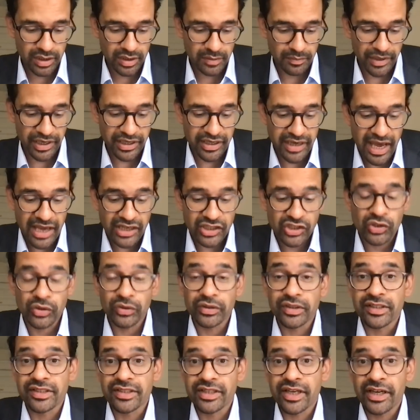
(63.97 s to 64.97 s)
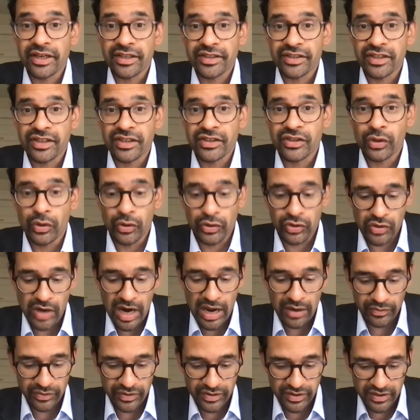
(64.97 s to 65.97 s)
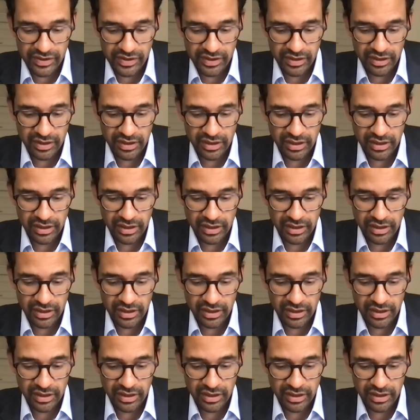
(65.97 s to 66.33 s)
by natural disasters or droughts.